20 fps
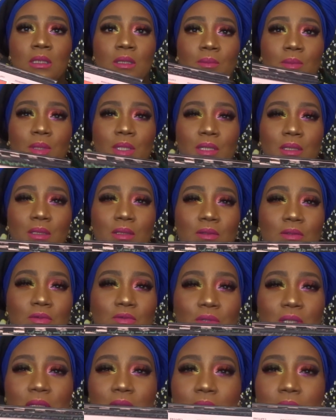I mean,
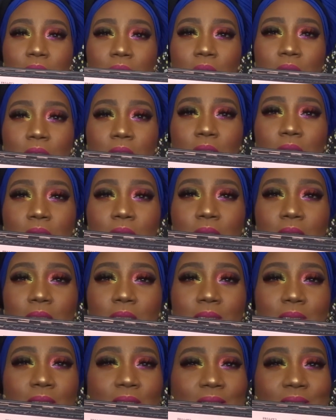really,
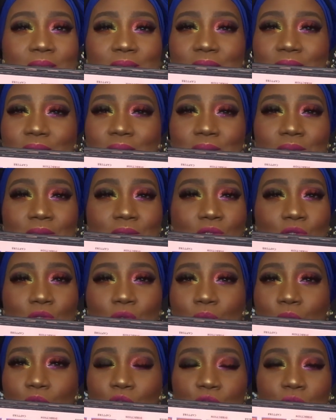there is so
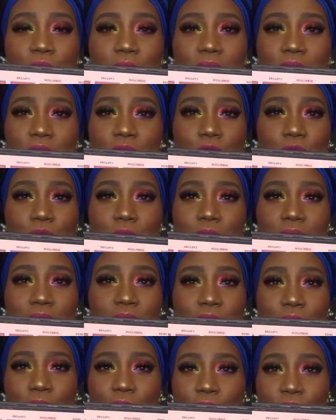much you can do with this
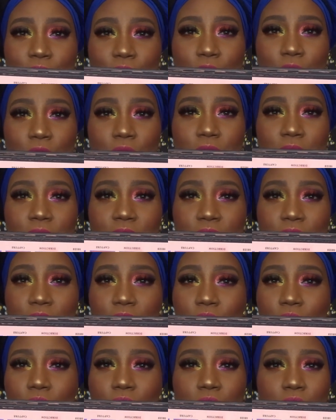color story.
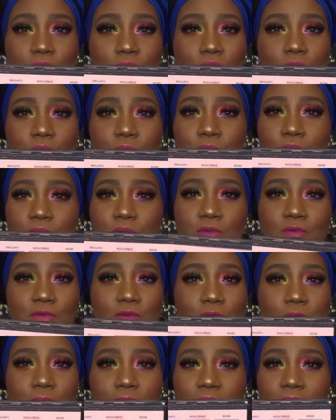So
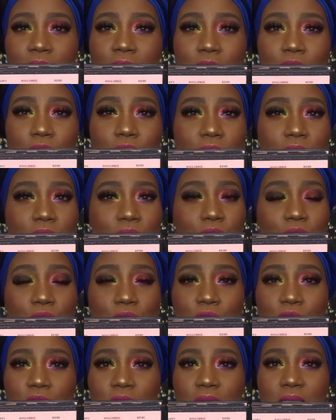beautiful. Whether you're using 2
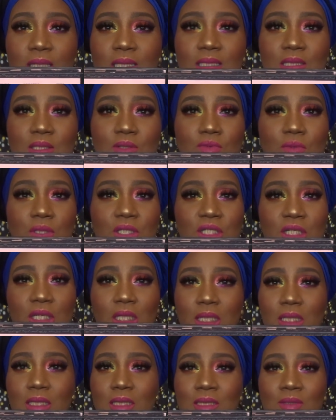shades, 3
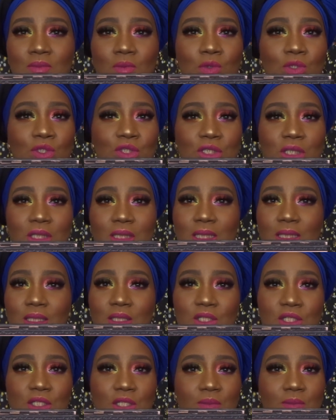shades, 1 shade and a
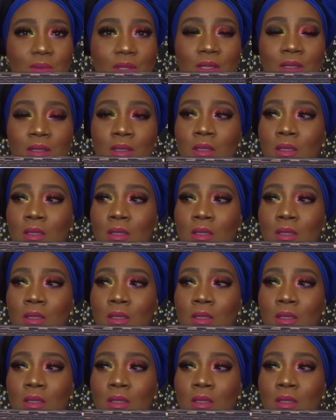shimmer,